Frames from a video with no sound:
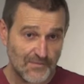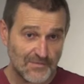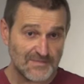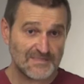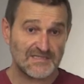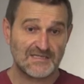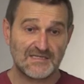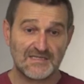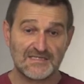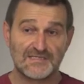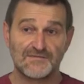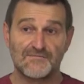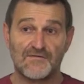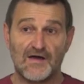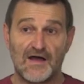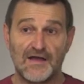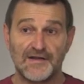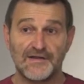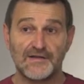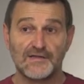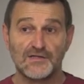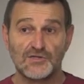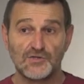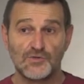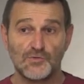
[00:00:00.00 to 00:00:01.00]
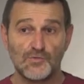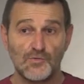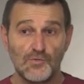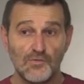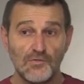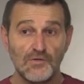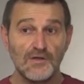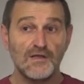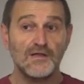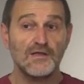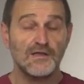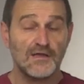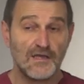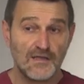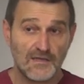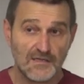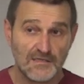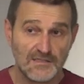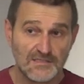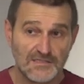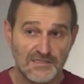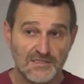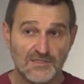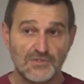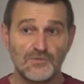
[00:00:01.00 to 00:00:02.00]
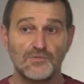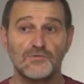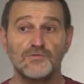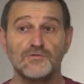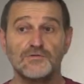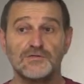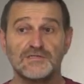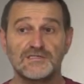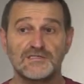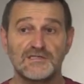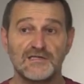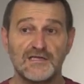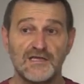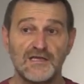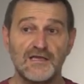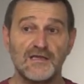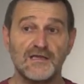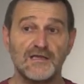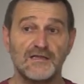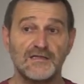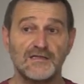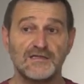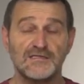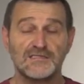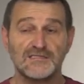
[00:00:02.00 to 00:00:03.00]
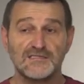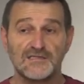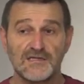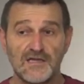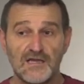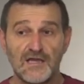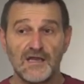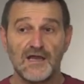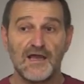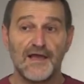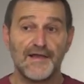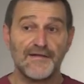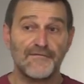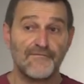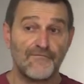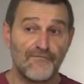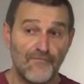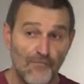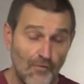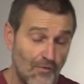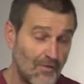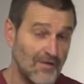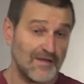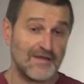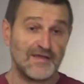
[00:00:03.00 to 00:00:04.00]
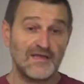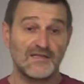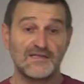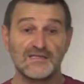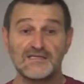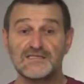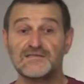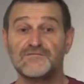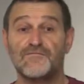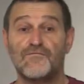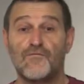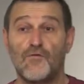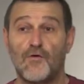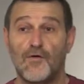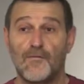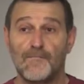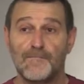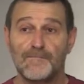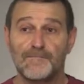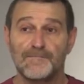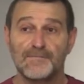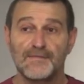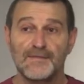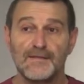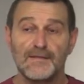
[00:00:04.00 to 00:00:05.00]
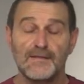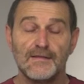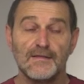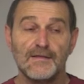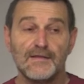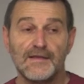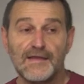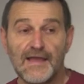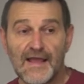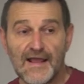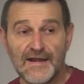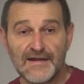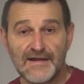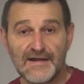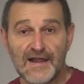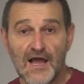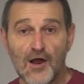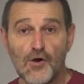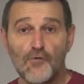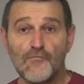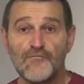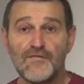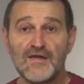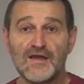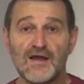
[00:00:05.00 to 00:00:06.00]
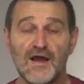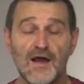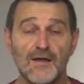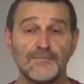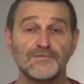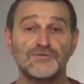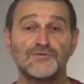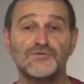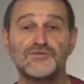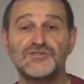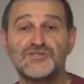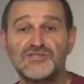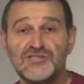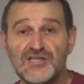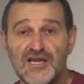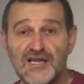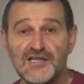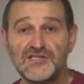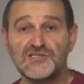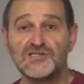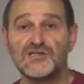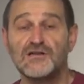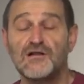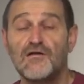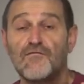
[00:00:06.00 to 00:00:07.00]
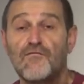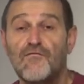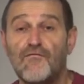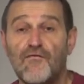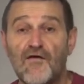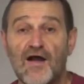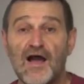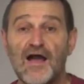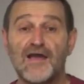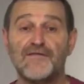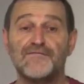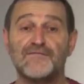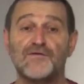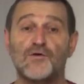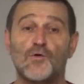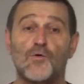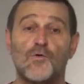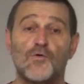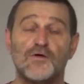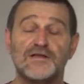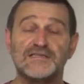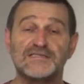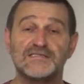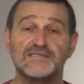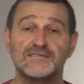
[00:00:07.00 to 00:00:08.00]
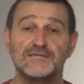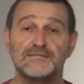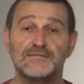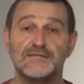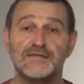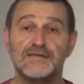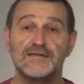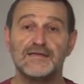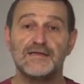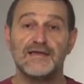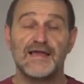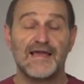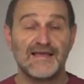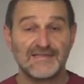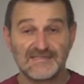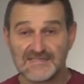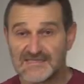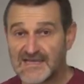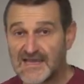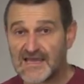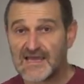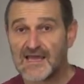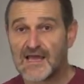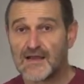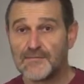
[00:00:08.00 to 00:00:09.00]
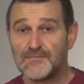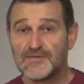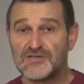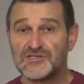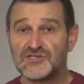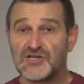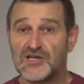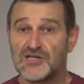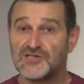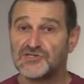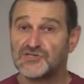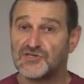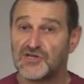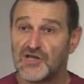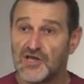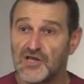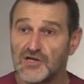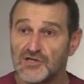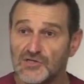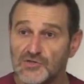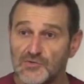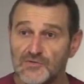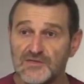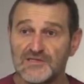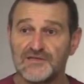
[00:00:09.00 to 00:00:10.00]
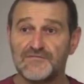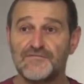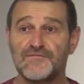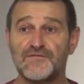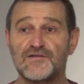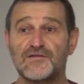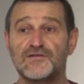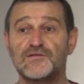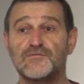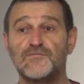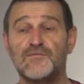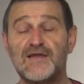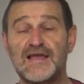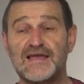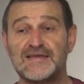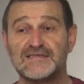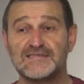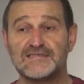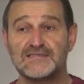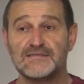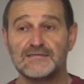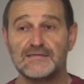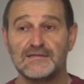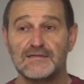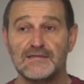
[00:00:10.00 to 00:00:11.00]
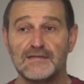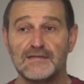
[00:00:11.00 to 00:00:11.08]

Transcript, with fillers: course it is one. Two, it is two. Three, it is three. And four, it is four. And now we come to changing five coins. And they can be changed in two different ways.